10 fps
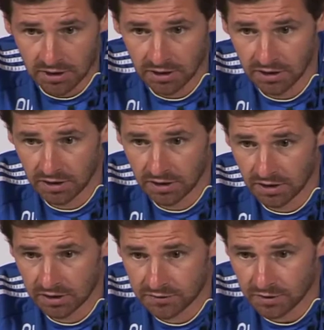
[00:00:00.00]

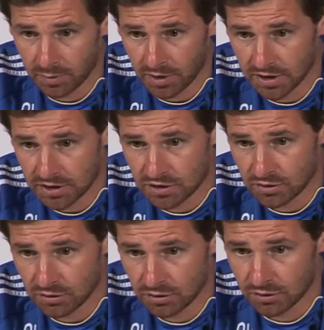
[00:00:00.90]
It's for the players
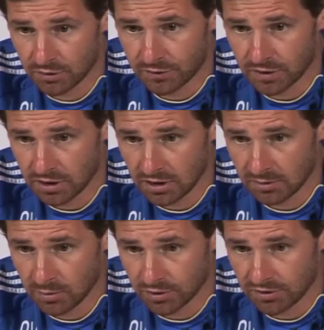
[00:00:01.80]
to feel
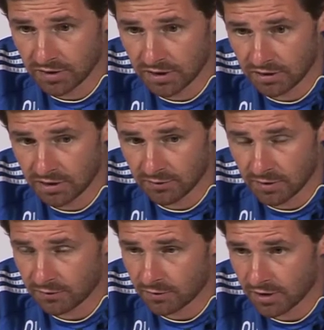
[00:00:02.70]
motivated
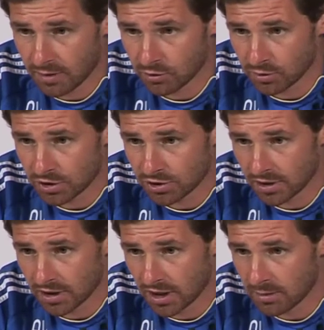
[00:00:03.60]
and for them to enjoy
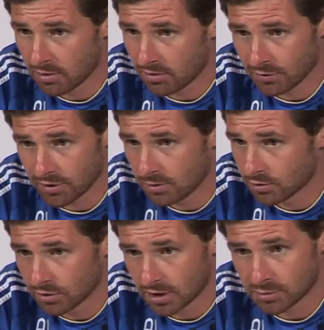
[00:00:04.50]
the game and for them
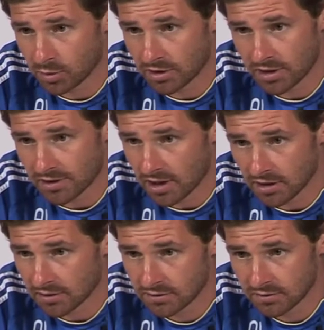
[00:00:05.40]
to exploit their
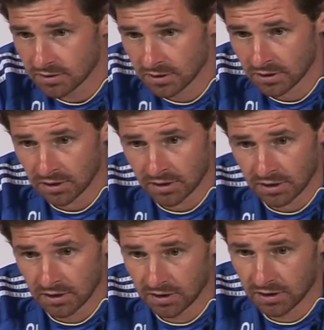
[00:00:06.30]
talent.
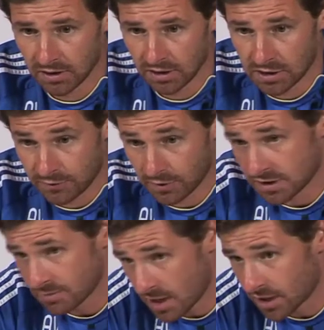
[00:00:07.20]
It's for
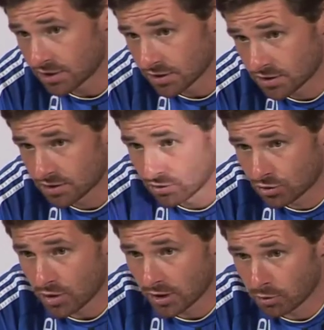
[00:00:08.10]
us managers to
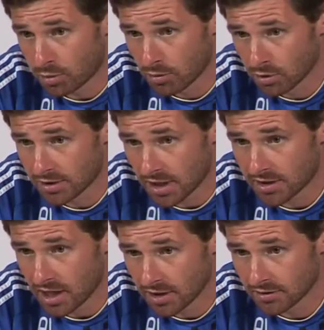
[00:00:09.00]
try to promote that
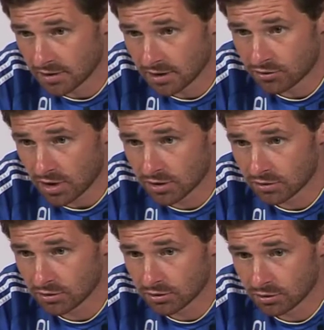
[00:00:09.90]
talent and try
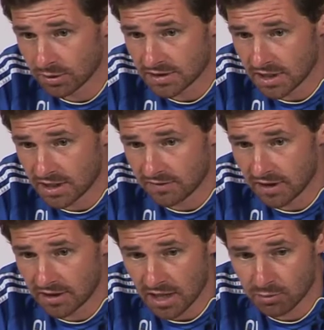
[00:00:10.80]
to
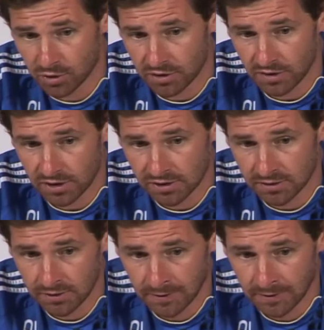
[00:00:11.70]
incentivate that motivation